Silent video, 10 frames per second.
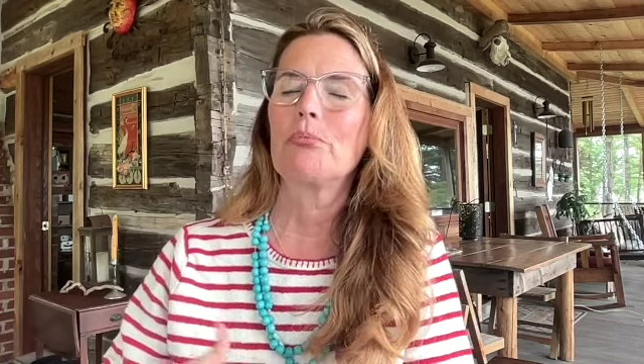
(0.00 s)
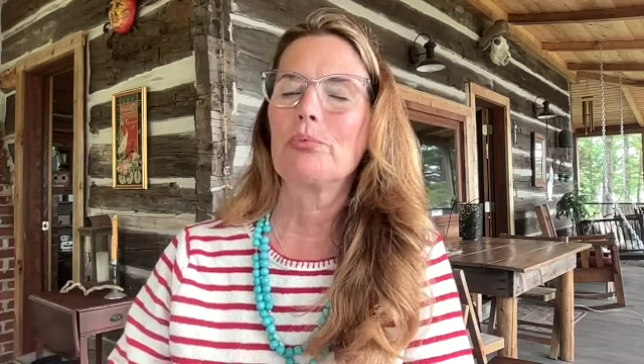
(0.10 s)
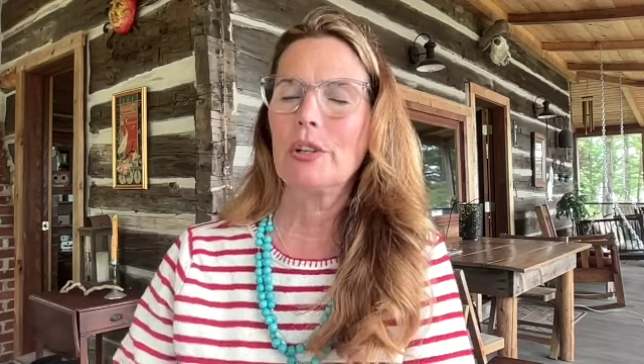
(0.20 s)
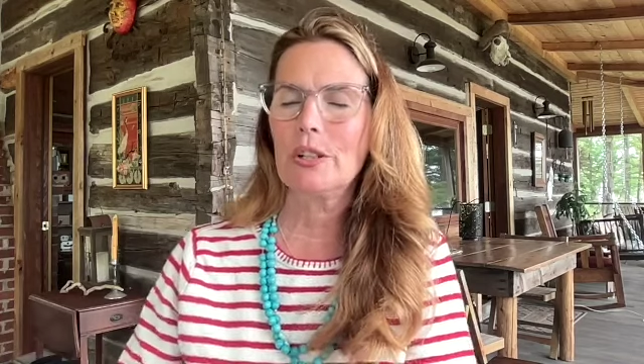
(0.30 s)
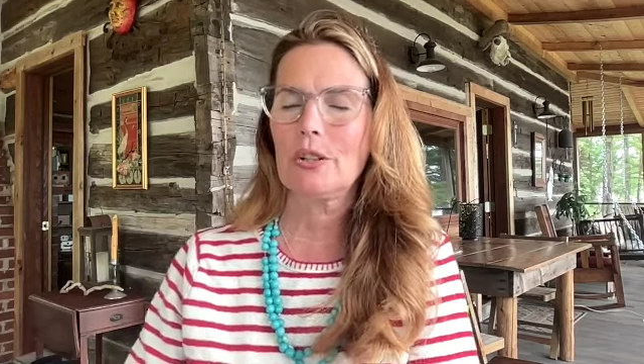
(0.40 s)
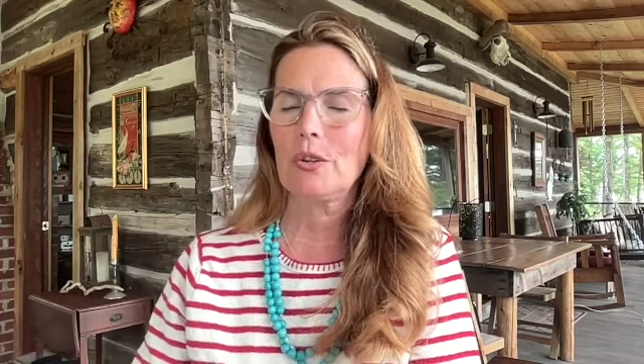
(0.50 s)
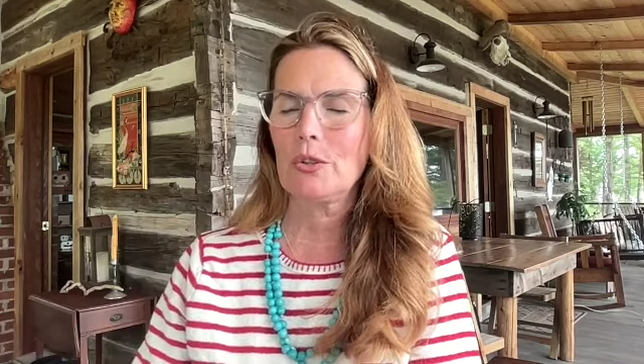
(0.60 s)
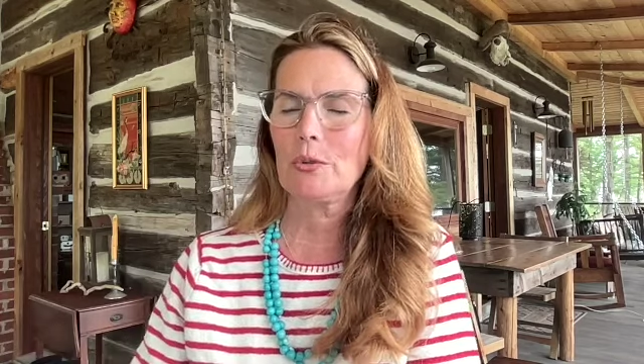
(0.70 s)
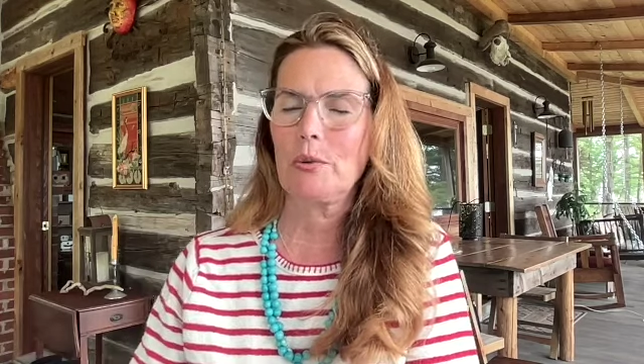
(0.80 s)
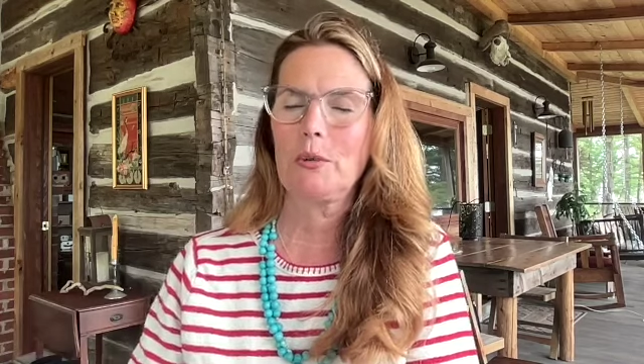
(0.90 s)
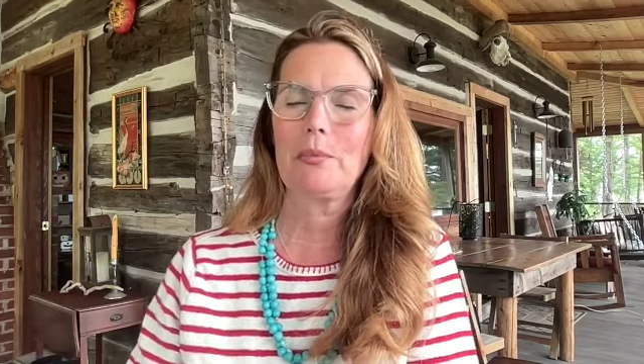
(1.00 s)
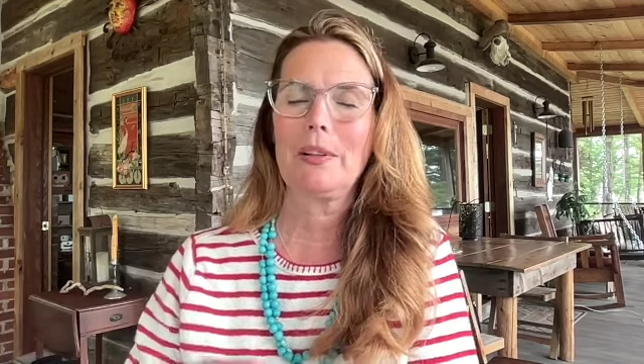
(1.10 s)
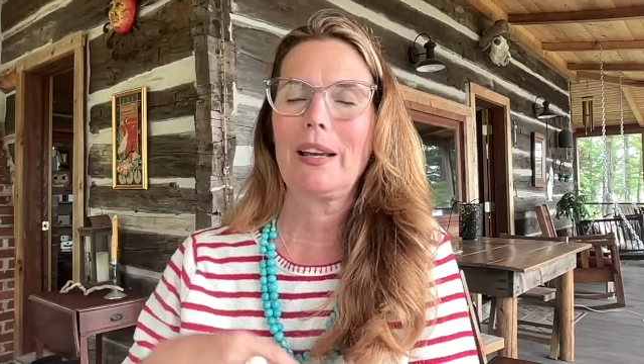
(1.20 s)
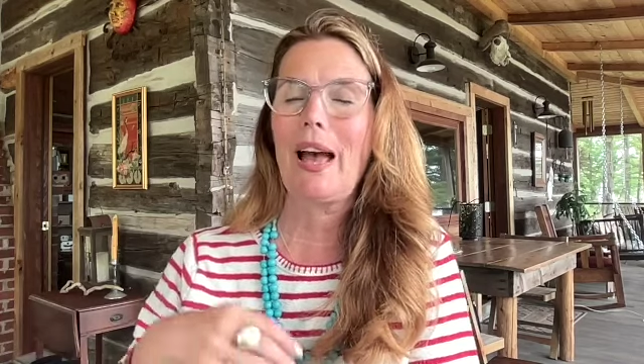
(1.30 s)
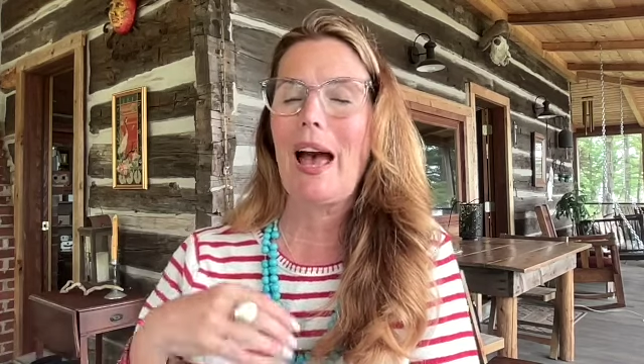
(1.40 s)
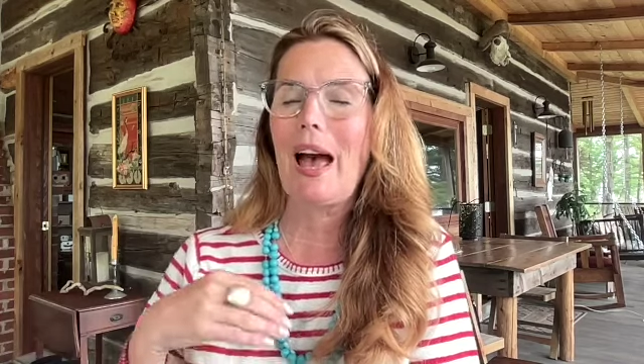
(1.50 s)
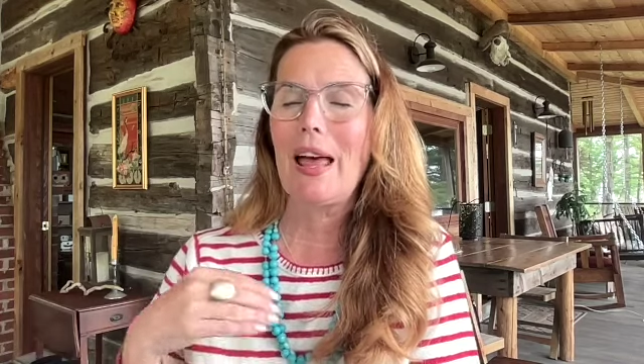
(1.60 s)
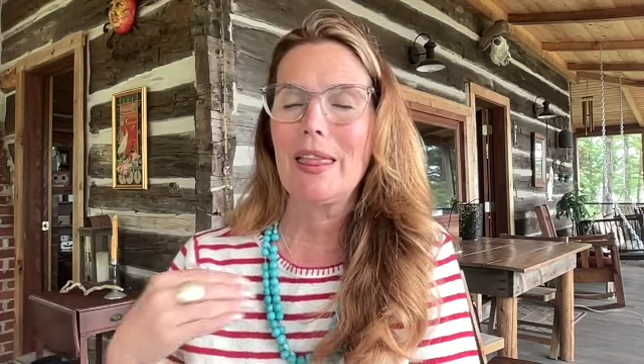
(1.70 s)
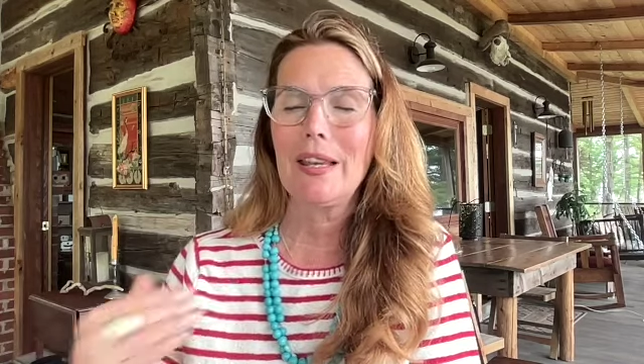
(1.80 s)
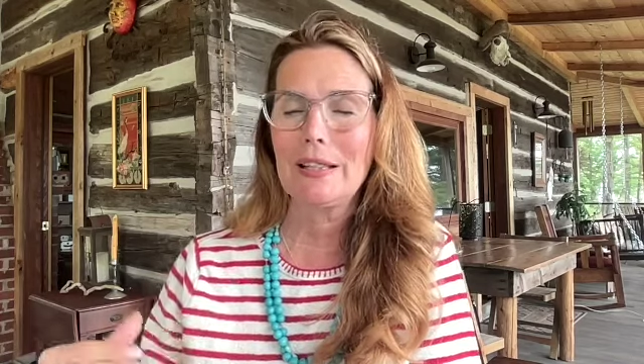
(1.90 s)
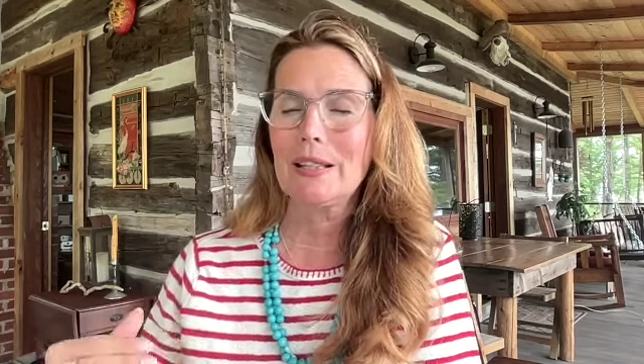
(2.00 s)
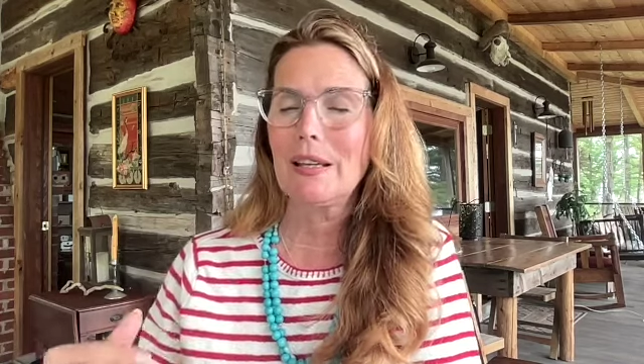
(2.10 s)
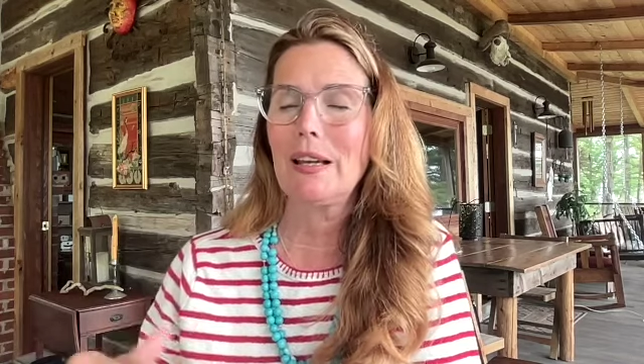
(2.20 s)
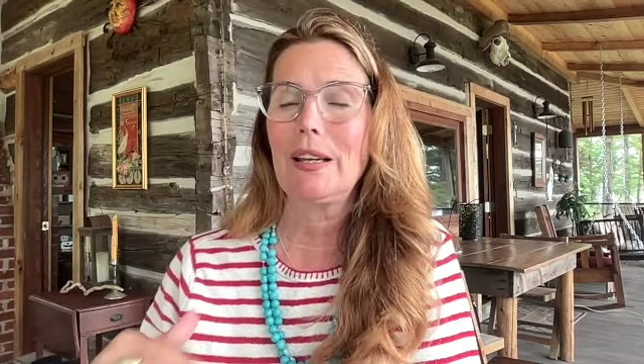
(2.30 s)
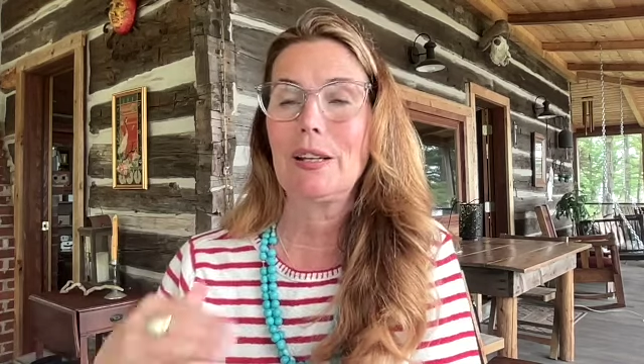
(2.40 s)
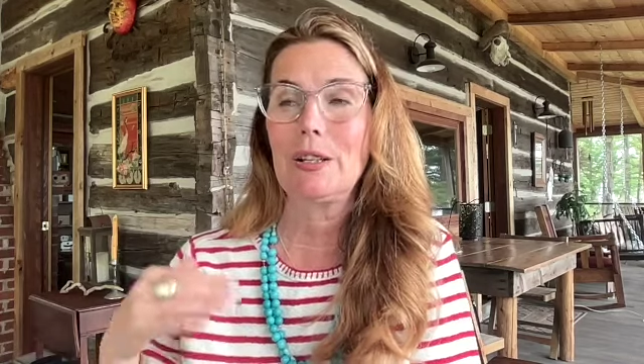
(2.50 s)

bring it to the Holy Spirit, be like, this thing